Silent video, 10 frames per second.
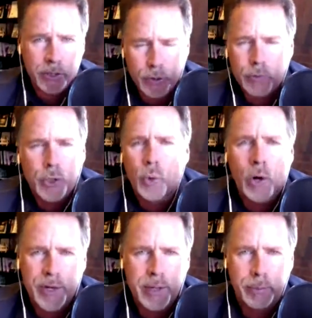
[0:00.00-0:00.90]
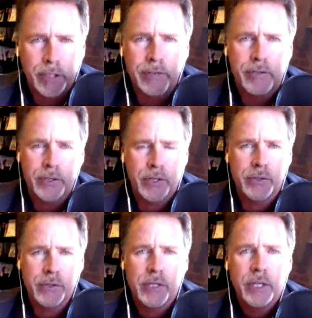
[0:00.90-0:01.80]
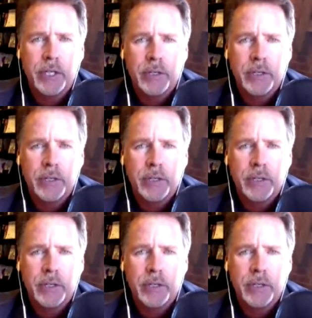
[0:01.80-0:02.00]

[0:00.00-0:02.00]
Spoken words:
You already believe this because